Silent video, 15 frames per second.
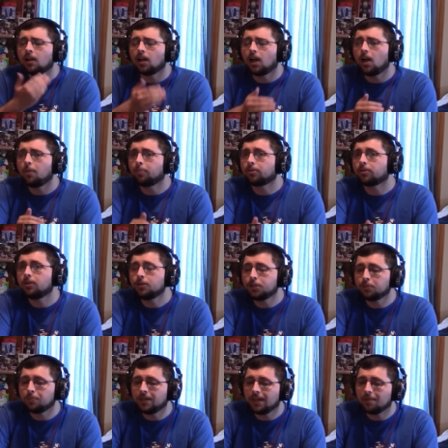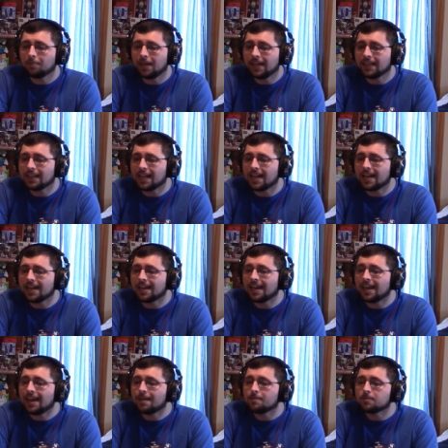approach being mainline
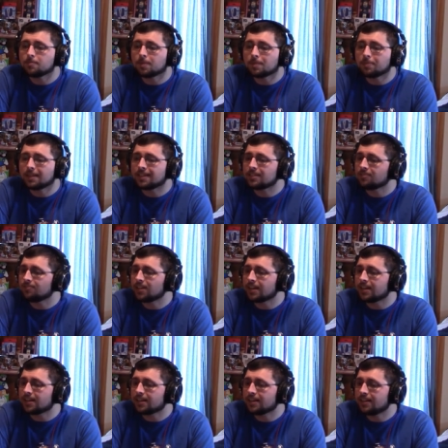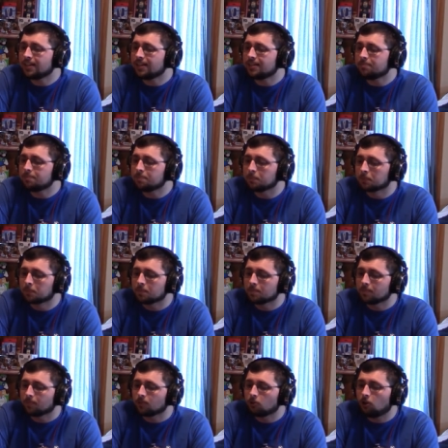games, but because of their
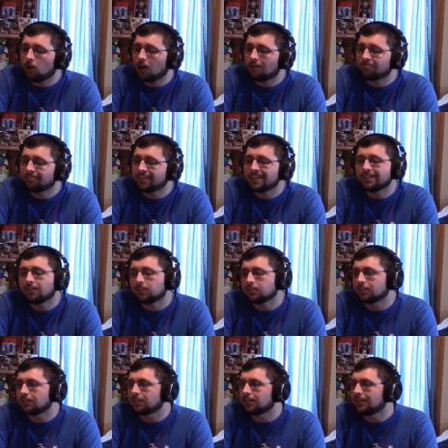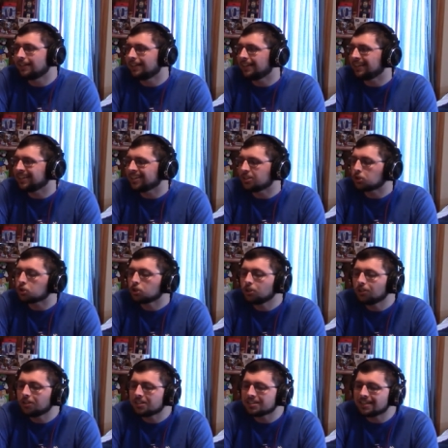off-kilter
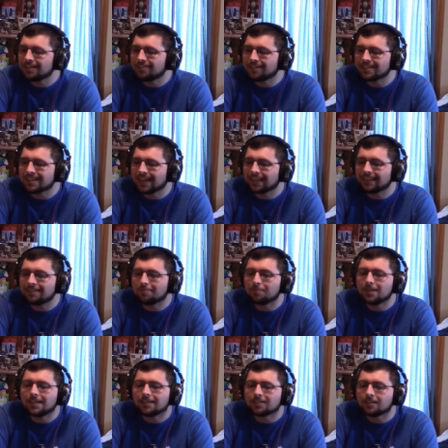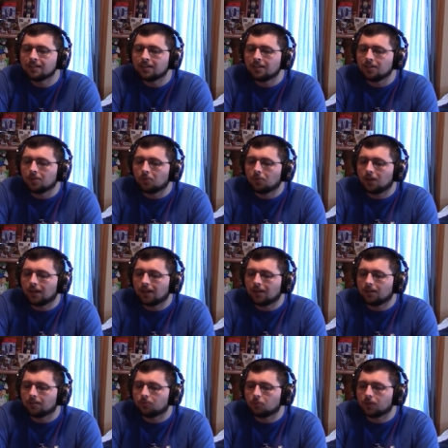controls, they don't exactly meet
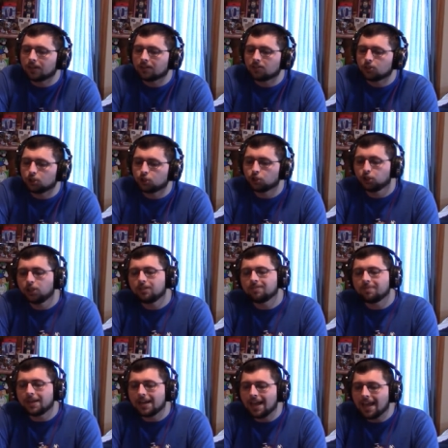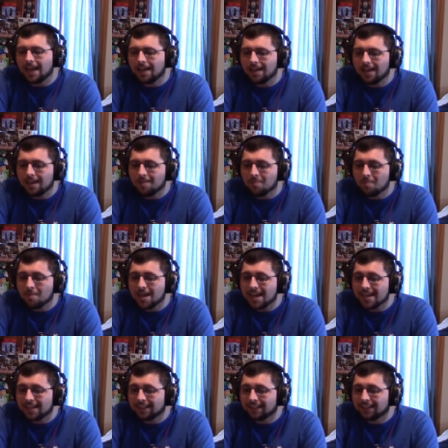what should have been a
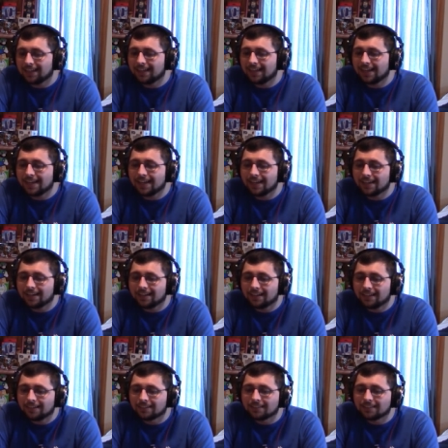mainline